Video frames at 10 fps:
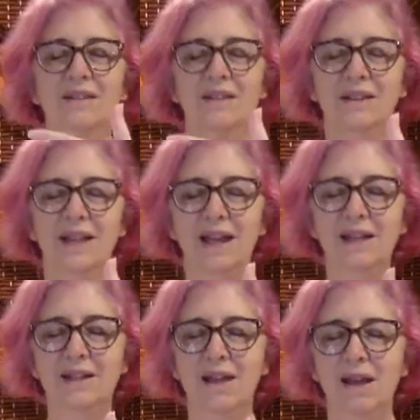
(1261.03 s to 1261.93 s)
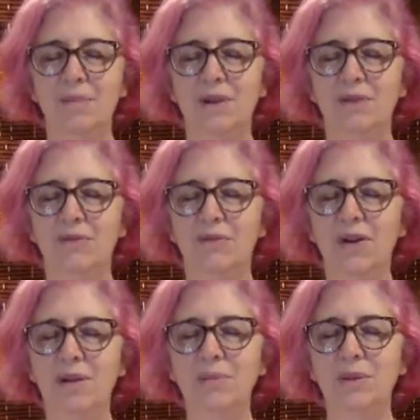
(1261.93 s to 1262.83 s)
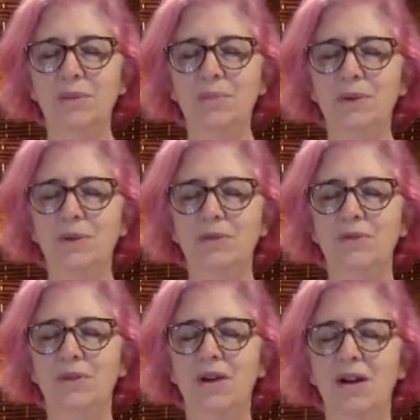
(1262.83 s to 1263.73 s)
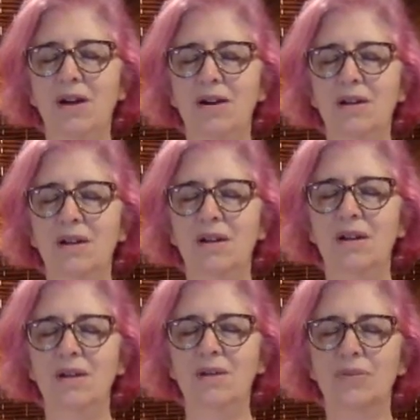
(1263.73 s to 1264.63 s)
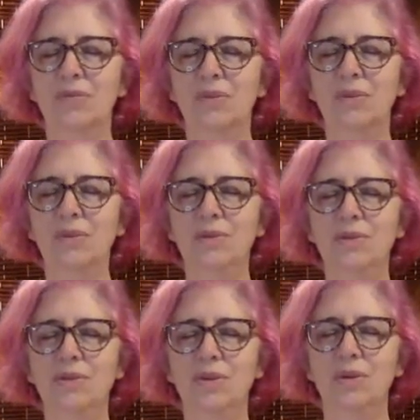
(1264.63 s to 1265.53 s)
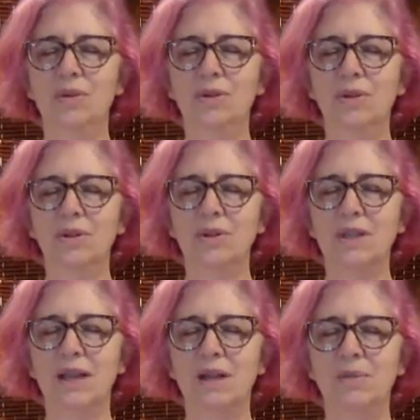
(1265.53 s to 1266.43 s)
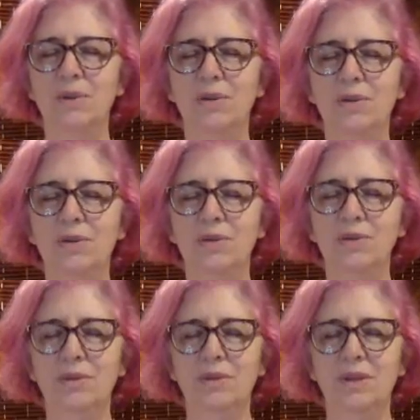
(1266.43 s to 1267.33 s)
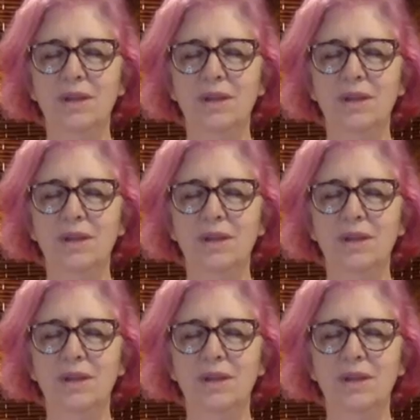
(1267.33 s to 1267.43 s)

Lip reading: light coming from your beautiful heart through the shoulders, elbows,